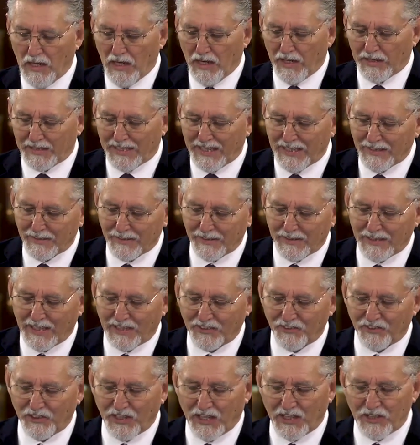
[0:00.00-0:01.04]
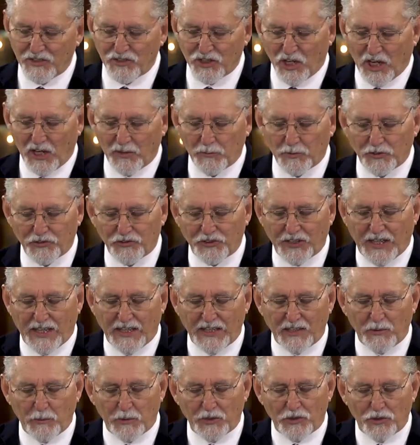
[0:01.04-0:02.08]
Again, the next day, John was
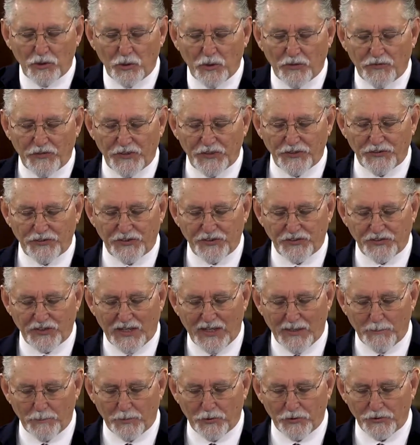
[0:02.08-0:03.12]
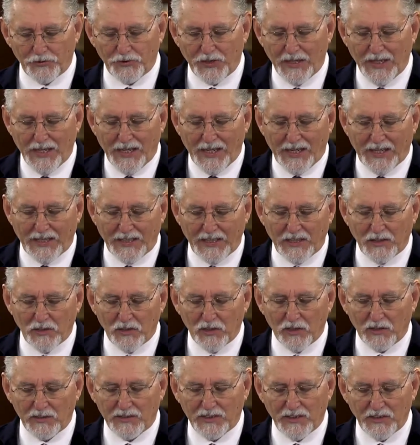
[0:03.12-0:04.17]
standing with two of his disciples, and he
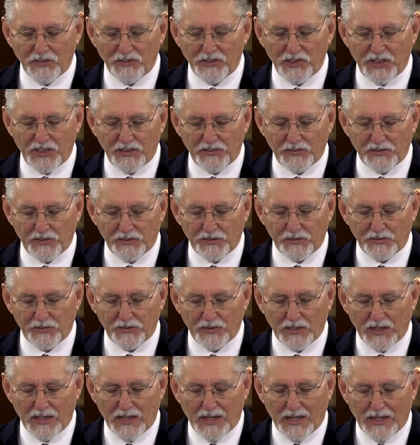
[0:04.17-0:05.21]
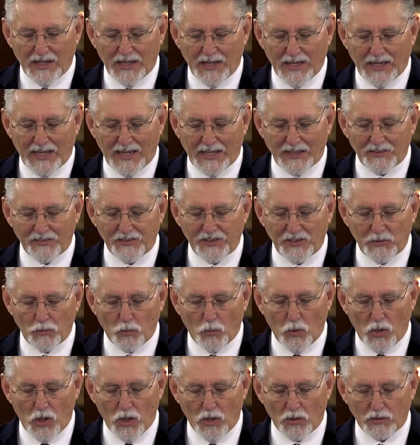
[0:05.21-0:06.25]
looked at Jesus as he
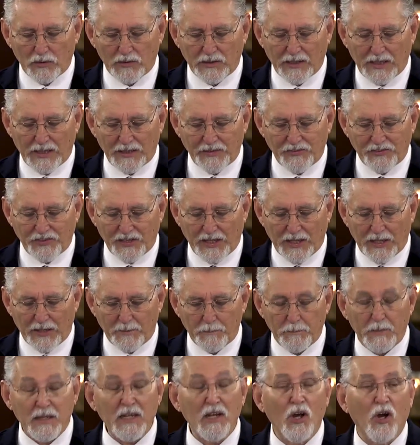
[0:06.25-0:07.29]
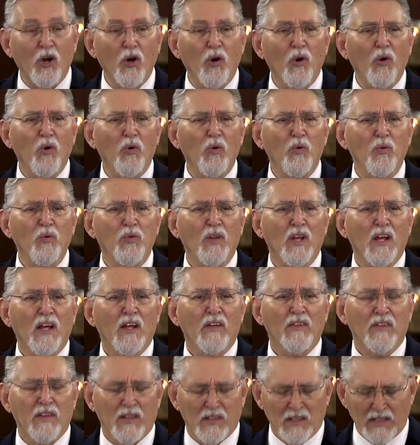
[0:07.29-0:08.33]
walked and said, Behold
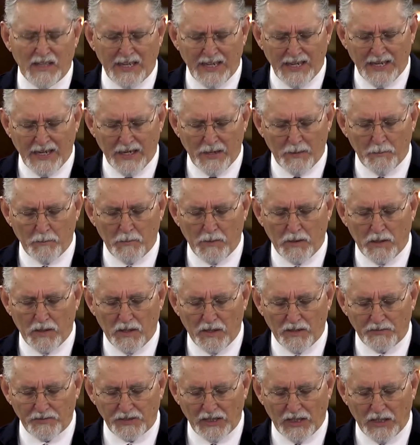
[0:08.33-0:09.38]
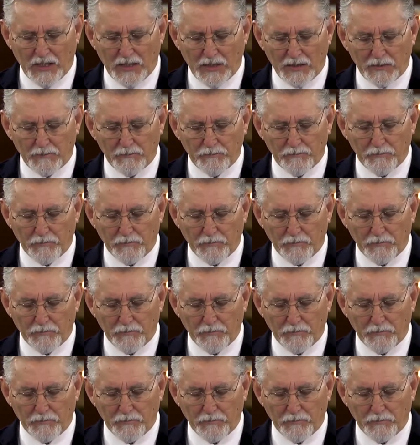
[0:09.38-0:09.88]
the Lamb of God.